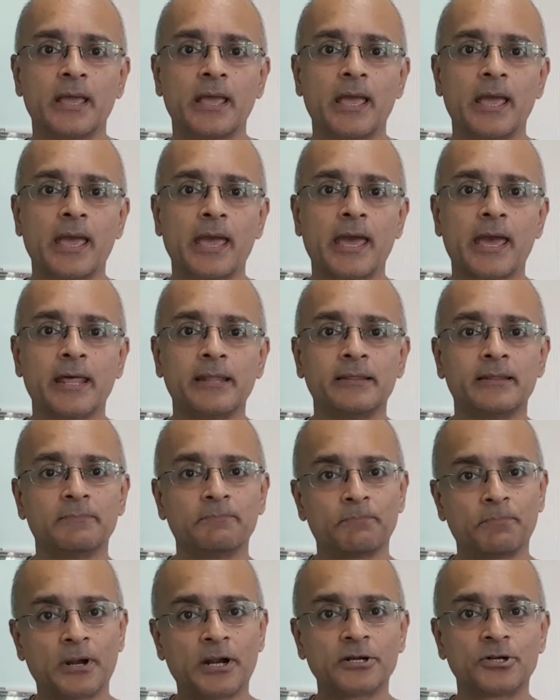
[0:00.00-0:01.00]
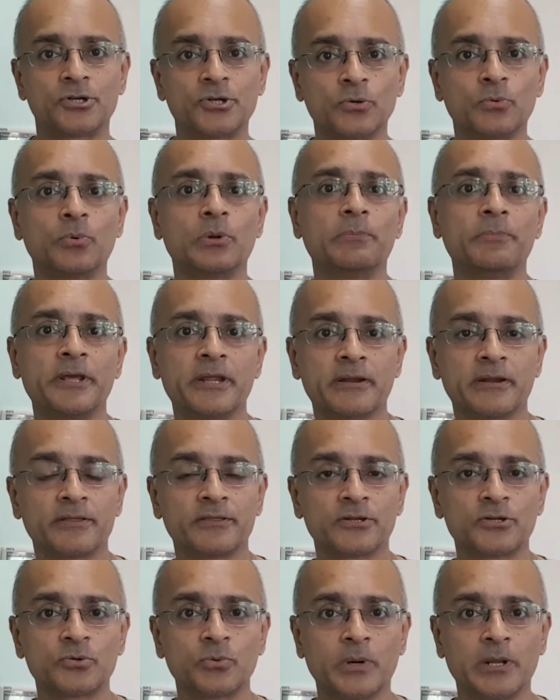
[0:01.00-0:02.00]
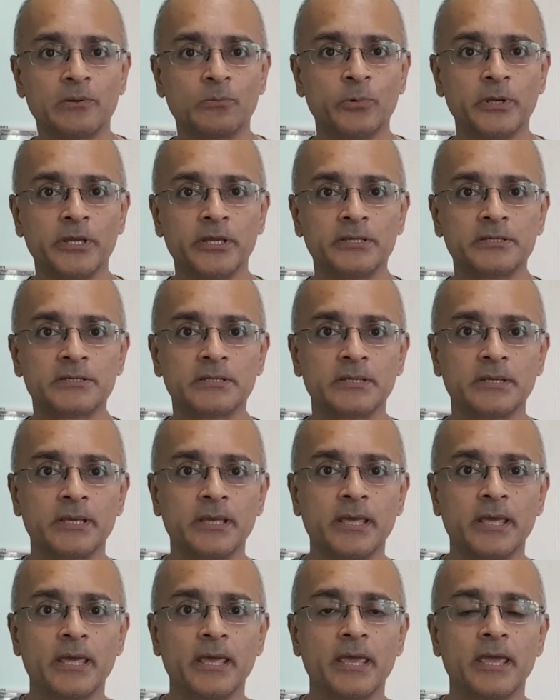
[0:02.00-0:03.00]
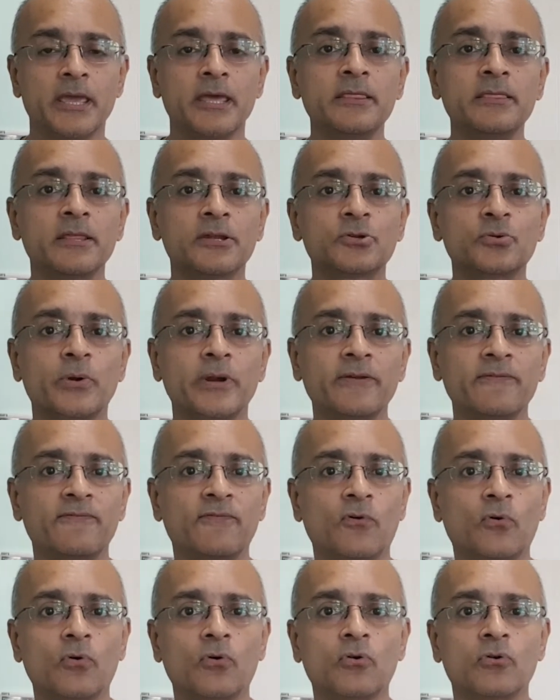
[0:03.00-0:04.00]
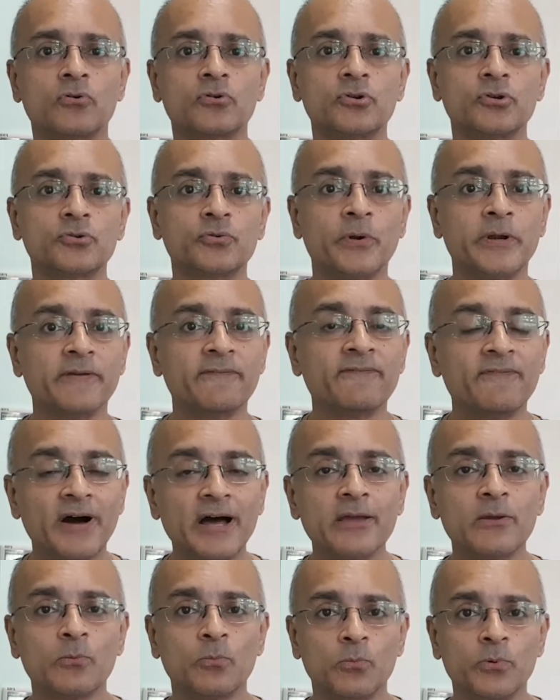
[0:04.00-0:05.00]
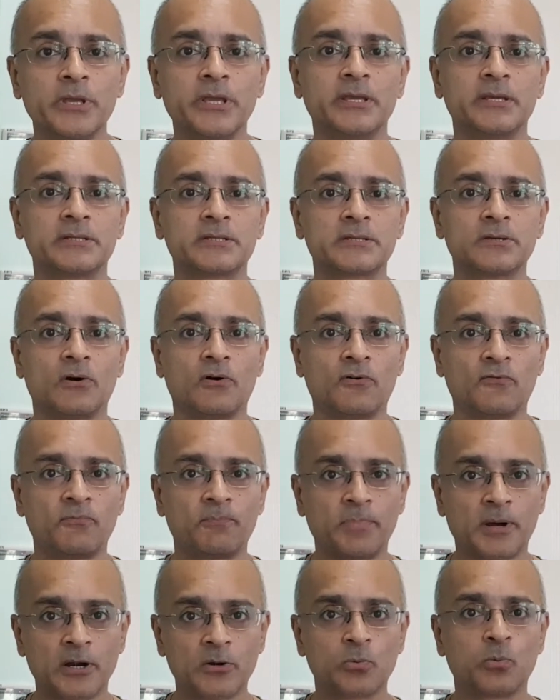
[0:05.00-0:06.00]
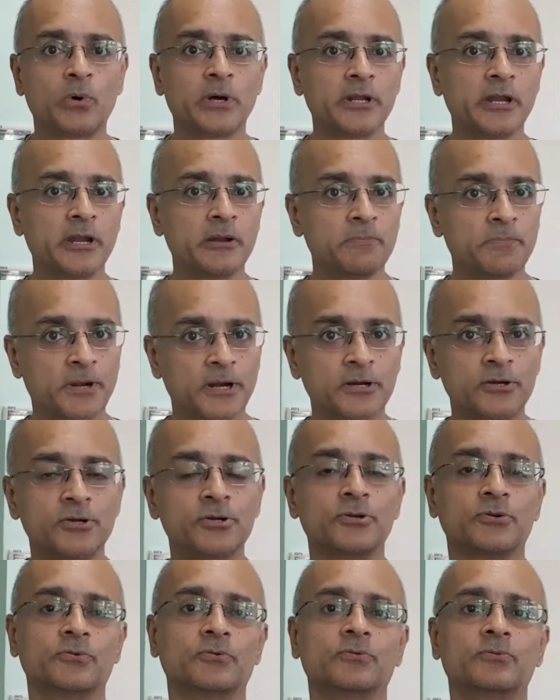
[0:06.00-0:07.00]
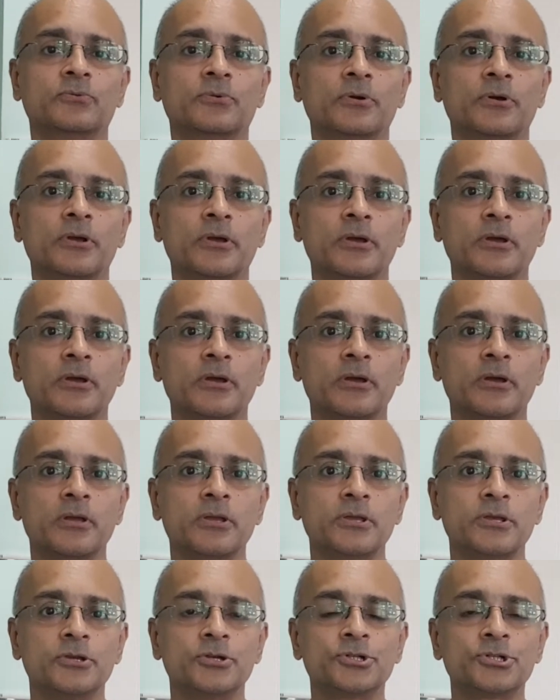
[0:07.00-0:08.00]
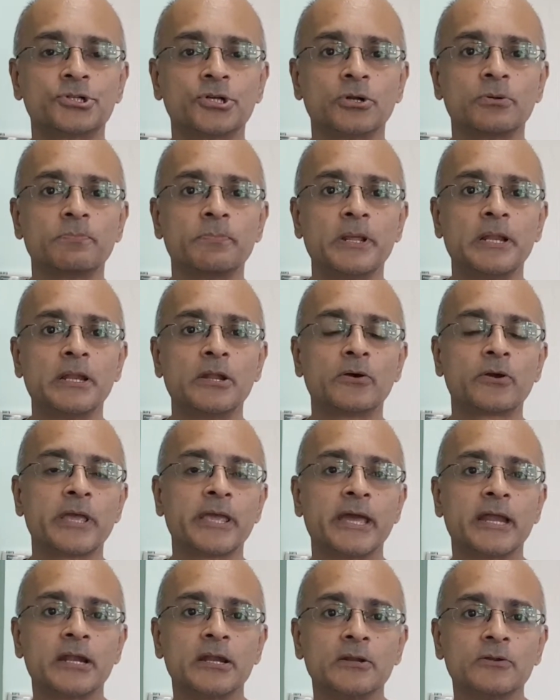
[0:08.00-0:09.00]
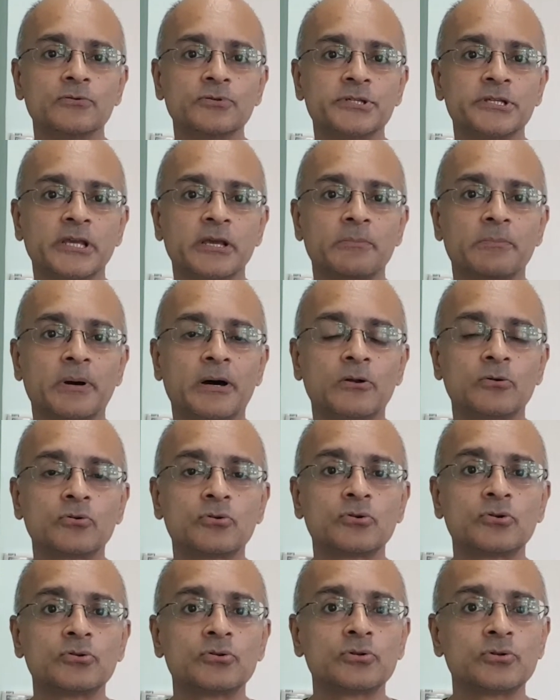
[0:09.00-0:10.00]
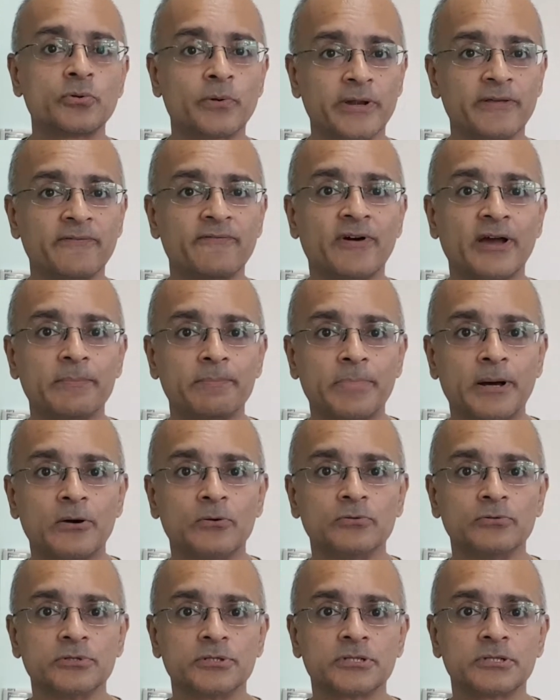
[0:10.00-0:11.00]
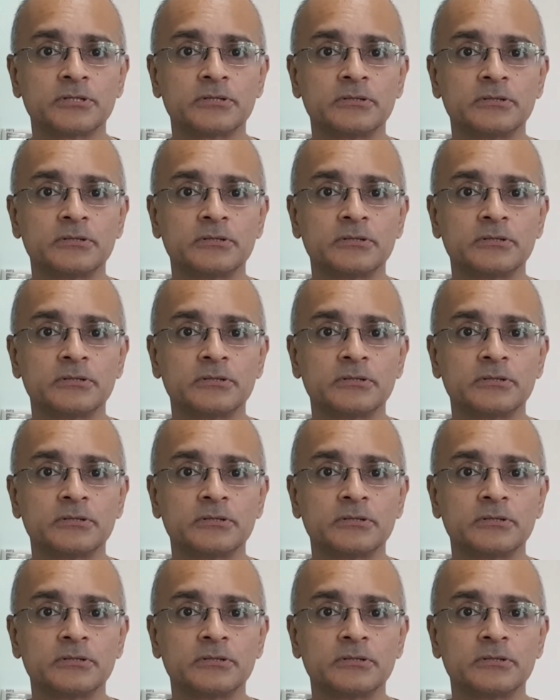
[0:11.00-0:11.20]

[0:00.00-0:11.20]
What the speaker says: and part 2 will be another 12 weeks. In the 24 to 25 weeks of part 1 and part 2, you should be looking at losing about 25 pounds,